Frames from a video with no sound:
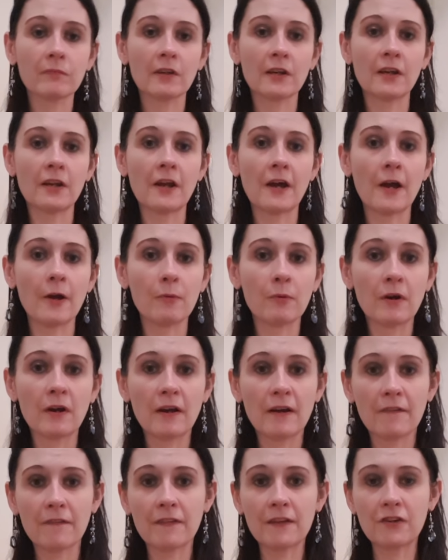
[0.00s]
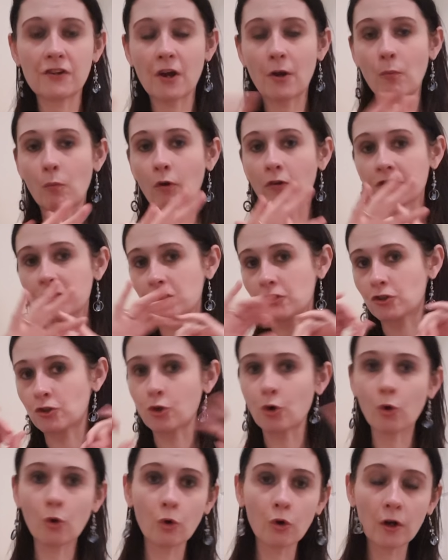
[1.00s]
you know, they don't want to
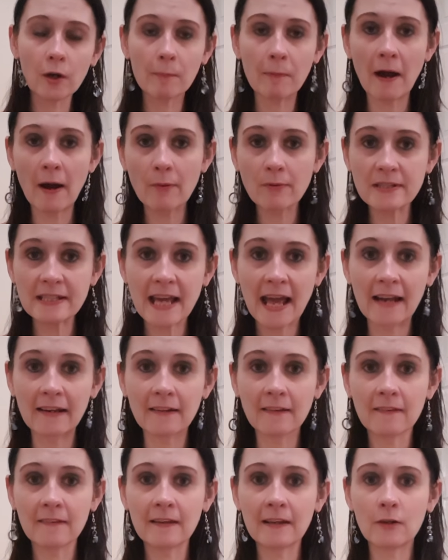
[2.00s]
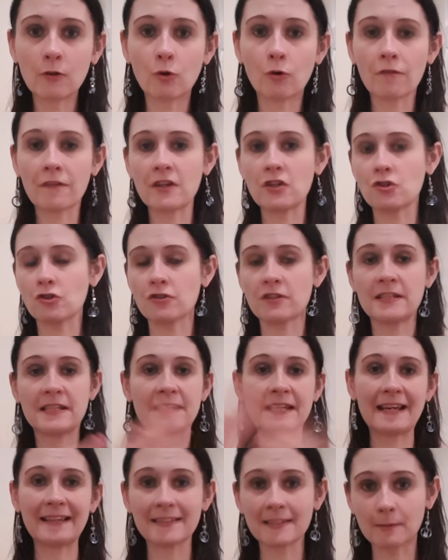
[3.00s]
talk about anything or they just
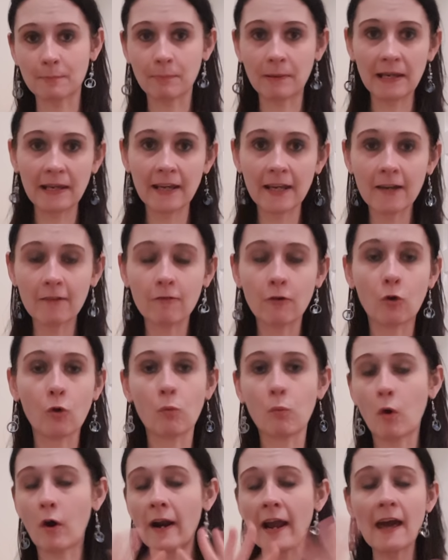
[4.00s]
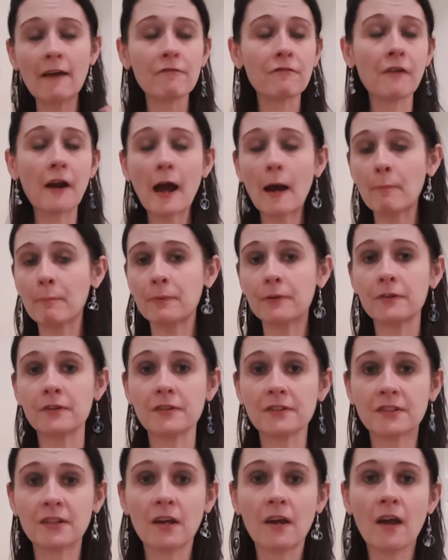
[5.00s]
disappear or whatever
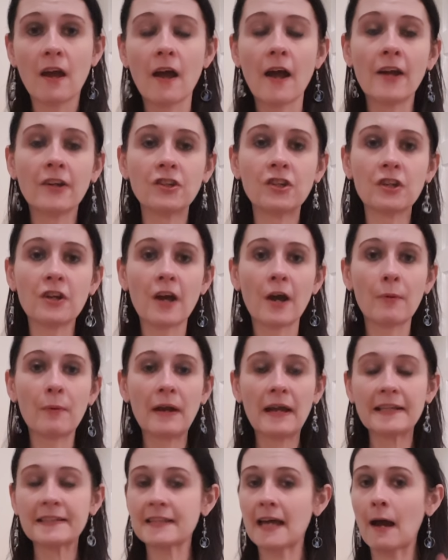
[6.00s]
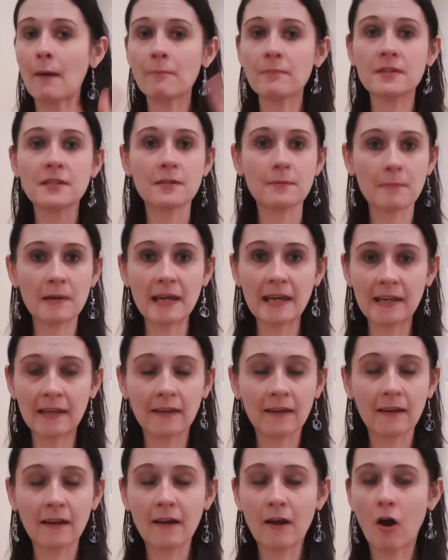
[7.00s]
happens. And, you know, it's happened to
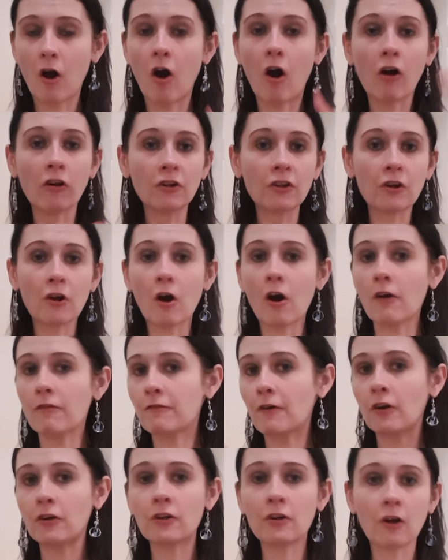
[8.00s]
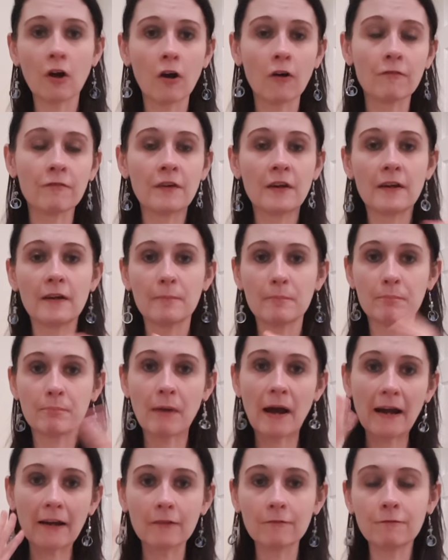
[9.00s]
me on and off, on and off,
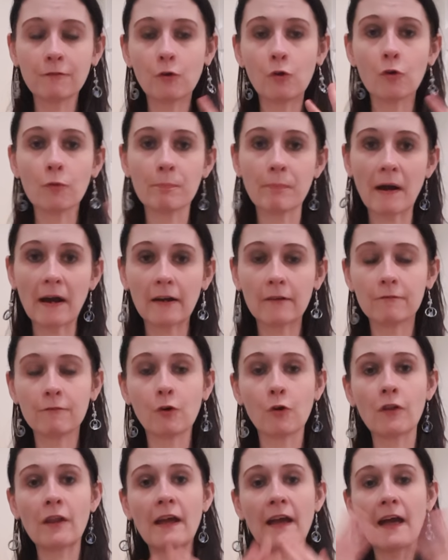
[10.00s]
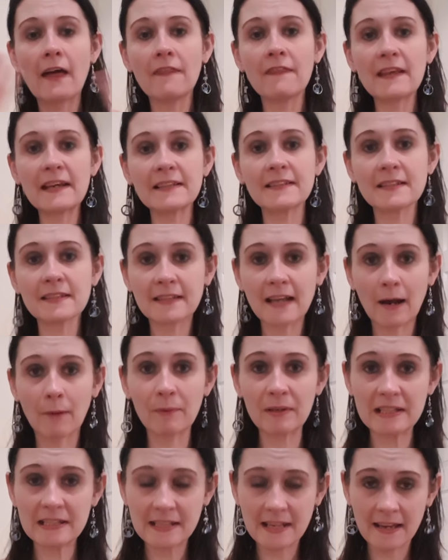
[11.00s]
back and forth, back and forth. And this is how
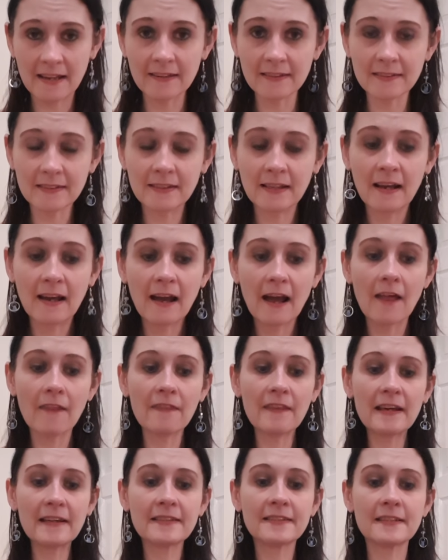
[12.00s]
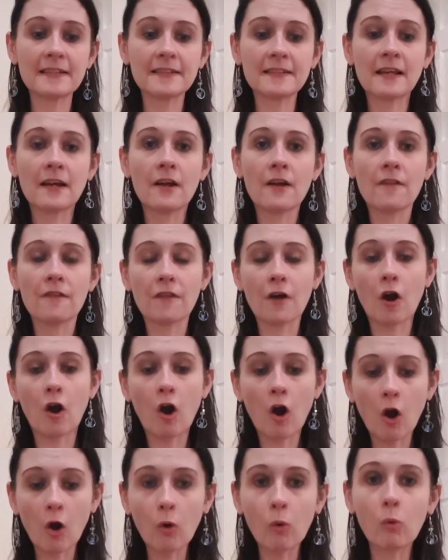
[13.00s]
it is. And this is the
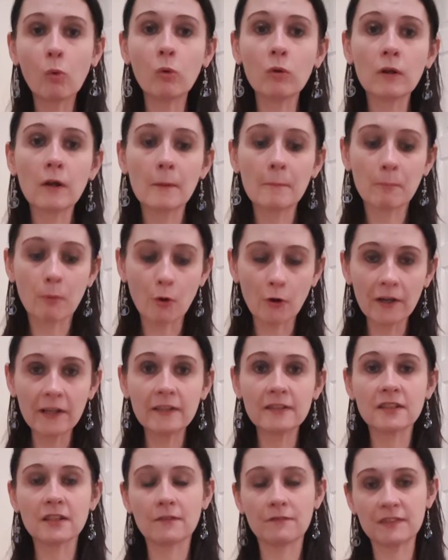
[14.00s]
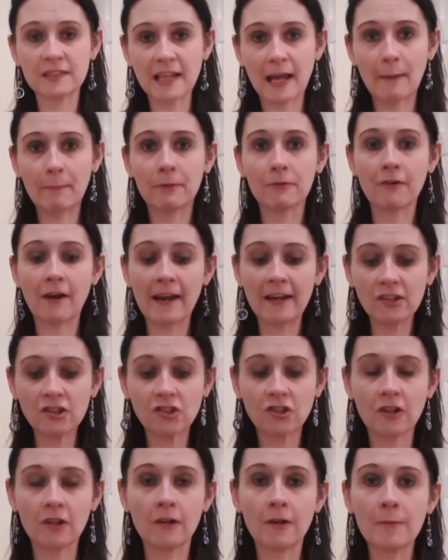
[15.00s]
whole point of
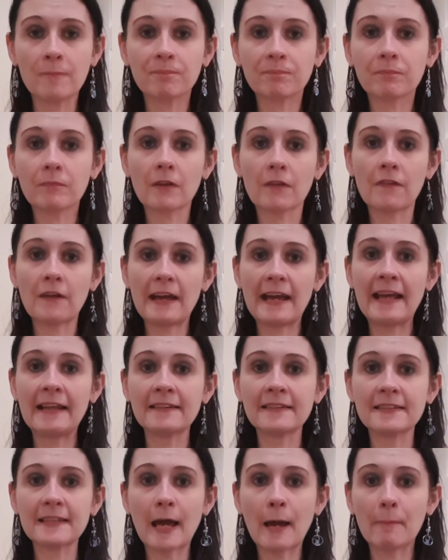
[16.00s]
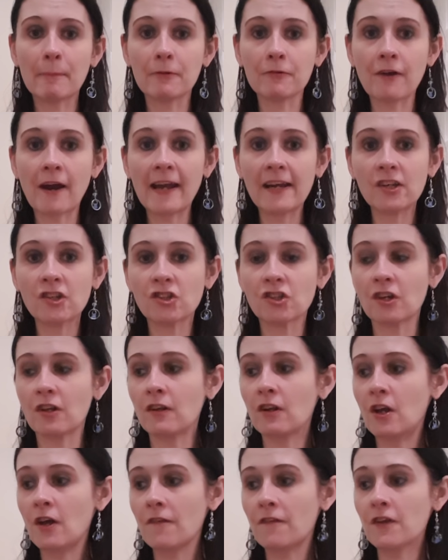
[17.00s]
separation that in
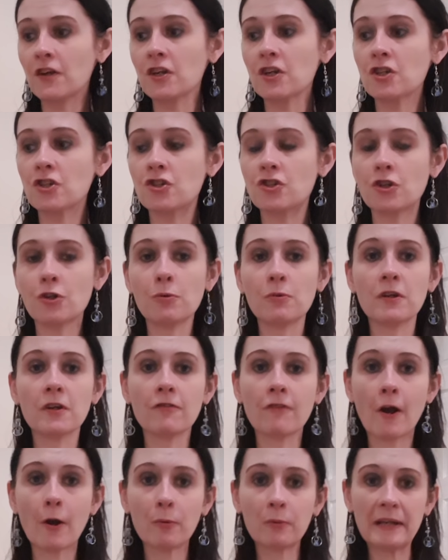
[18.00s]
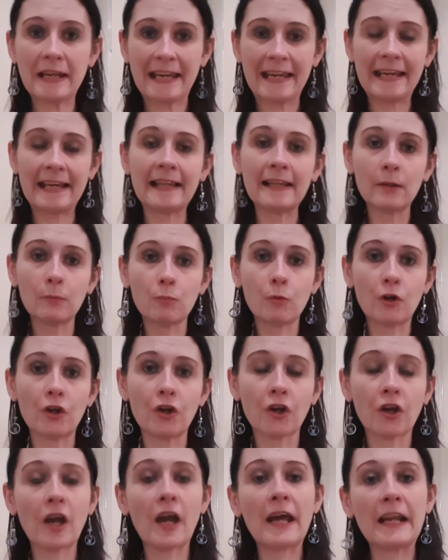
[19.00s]
separation that you do your own healing
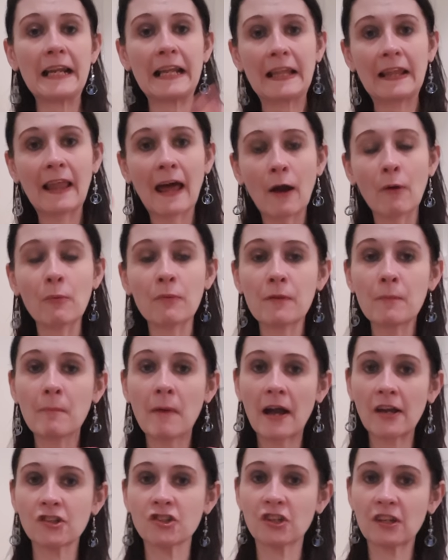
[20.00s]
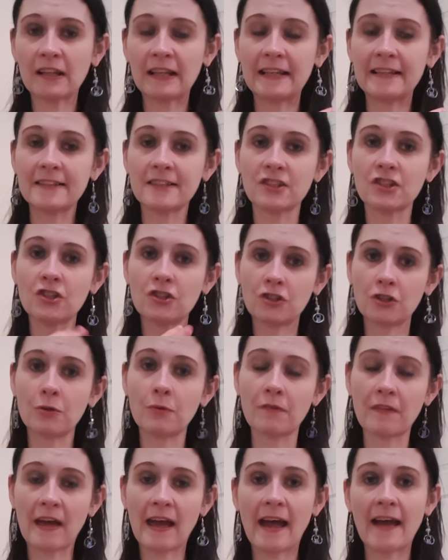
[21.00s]
work and allow the masculines to
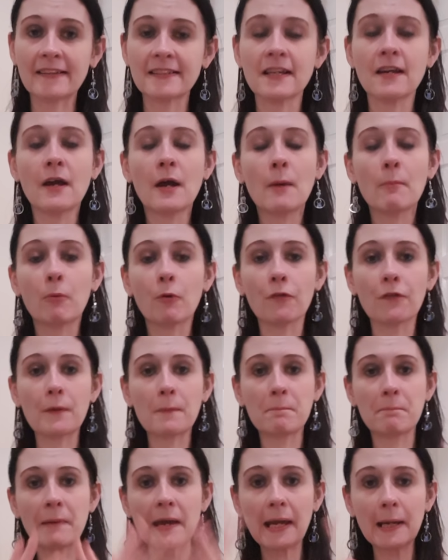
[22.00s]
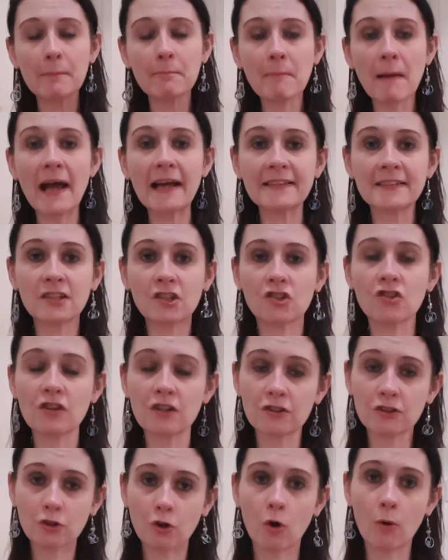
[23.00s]
do theirs but the big message
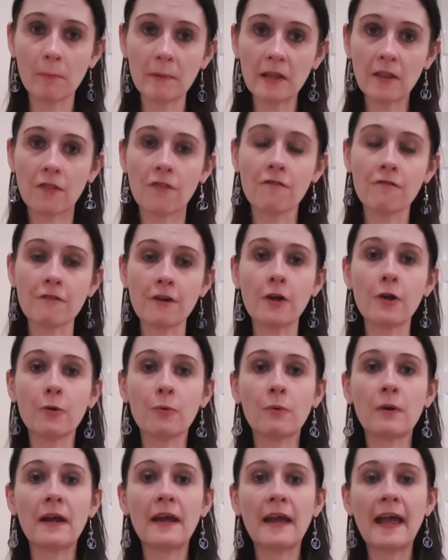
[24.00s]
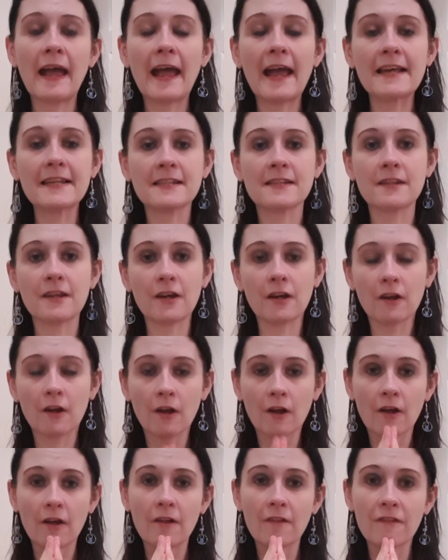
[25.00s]
that's coming through is that
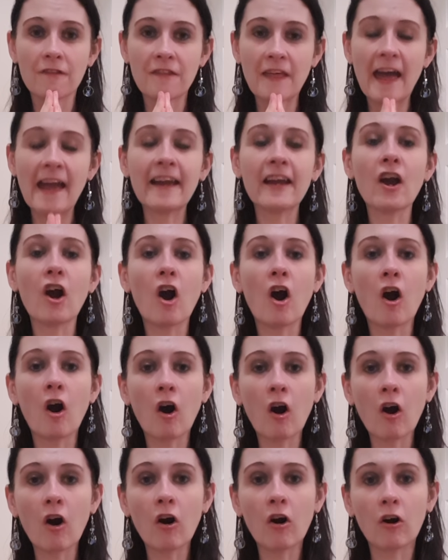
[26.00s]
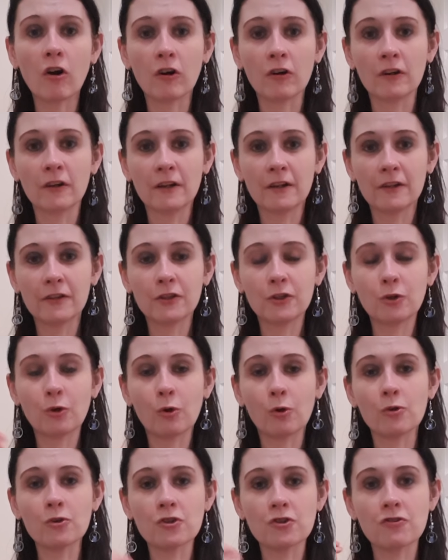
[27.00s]
they are
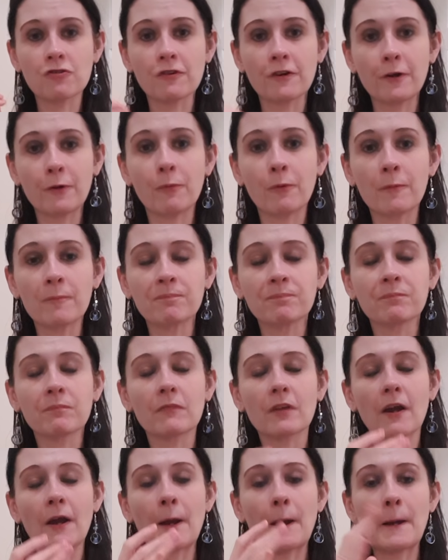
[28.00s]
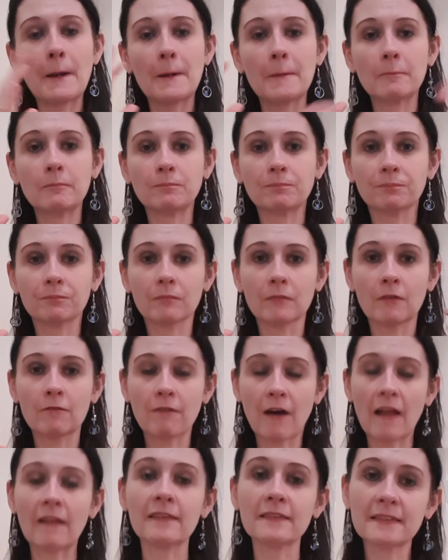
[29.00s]
your true um,
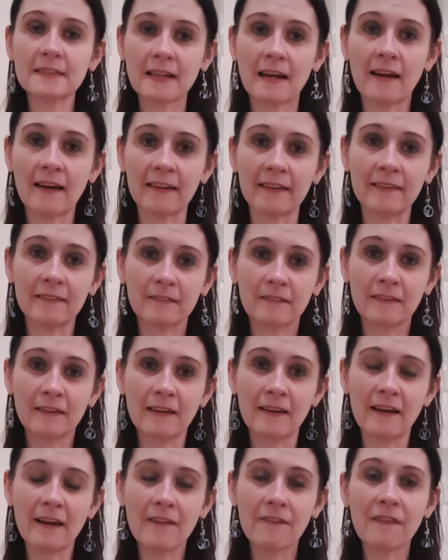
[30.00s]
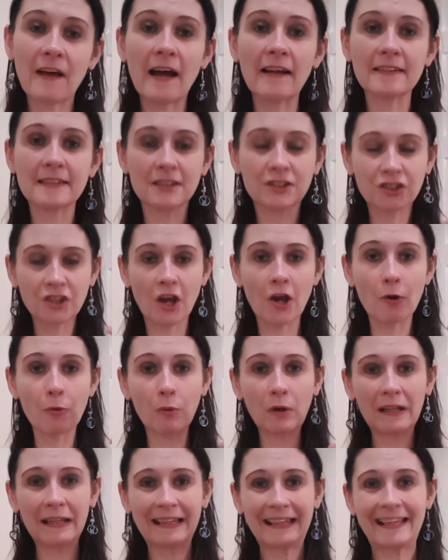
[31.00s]
Valentine. That's so
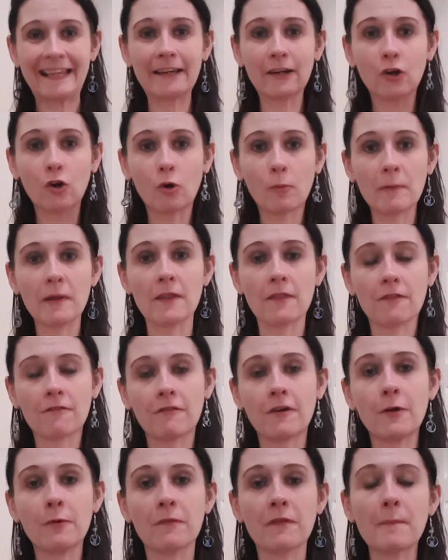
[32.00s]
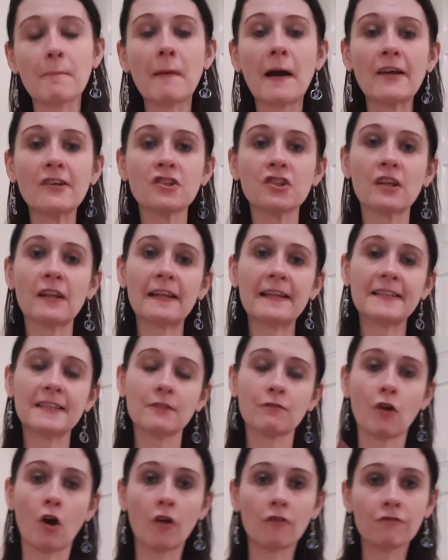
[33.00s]
clear coming through. The masculines
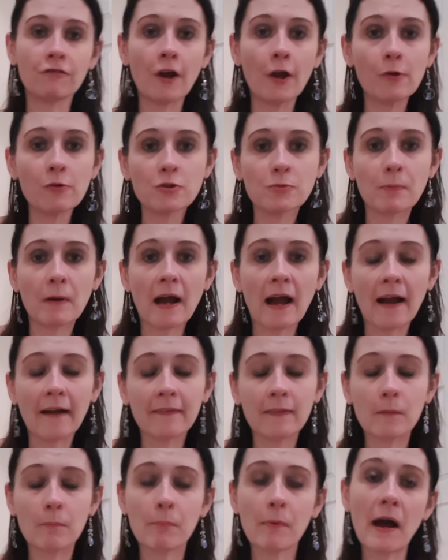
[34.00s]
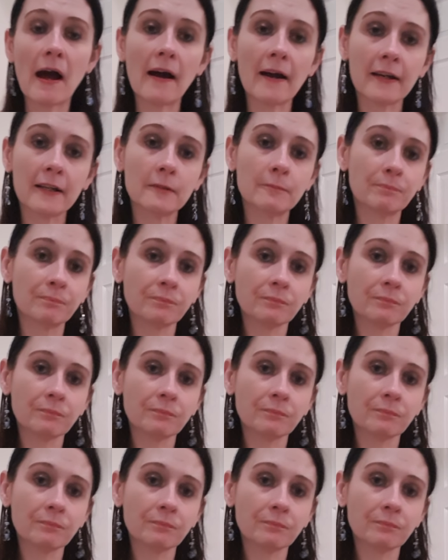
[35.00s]
have got a rose behind the back